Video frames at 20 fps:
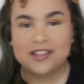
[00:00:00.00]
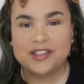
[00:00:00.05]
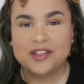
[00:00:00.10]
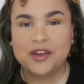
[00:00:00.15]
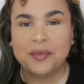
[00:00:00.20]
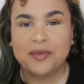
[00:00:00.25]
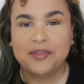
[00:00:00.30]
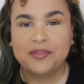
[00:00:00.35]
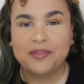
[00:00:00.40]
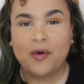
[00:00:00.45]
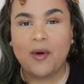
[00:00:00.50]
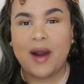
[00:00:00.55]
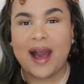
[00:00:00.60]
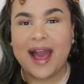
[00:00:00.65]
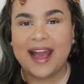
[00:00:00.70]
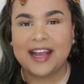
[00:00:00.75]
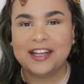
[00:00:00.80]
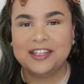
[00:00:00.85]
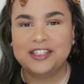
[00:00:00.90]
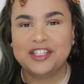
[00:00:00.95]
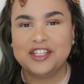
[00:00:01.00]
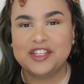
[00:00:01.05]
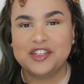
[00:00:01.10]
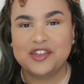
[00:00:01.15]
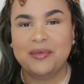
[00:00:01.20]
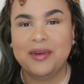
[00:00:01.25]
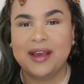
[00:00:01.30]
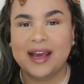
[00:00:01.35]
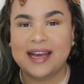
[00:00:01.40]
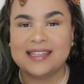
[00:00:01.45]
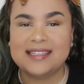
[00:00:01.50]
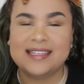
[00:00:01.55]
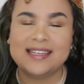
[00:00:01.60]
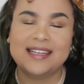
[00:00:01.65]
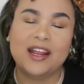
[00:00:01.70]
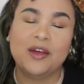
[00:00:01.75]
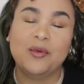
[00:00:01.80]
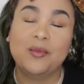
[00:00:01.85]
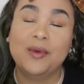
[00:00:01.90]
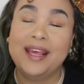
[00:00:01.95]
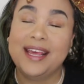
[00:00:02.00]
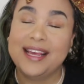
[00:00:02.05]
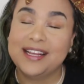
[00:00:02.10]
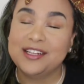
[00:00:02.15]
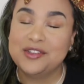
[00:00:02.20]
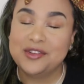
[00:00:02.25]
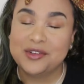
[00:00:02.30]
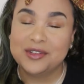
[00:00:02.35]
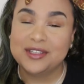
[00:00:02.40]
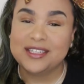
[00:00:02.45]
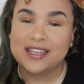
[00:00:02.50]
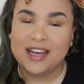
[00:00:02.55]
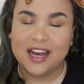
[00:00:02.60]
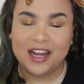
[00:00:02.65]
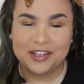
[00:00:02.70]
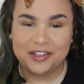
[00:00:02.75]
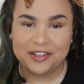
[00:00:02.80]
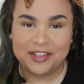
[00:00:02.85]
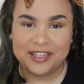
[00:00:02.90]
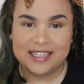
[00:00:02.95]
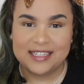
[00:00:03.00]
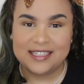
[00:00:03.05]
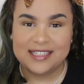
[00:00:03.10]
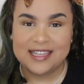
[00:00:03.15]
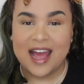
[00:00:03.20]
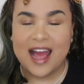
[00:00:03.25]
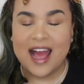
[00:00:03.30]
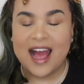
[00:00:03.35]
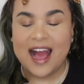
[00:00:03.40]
so before I actually zoom you guys in and we get to the cut crease,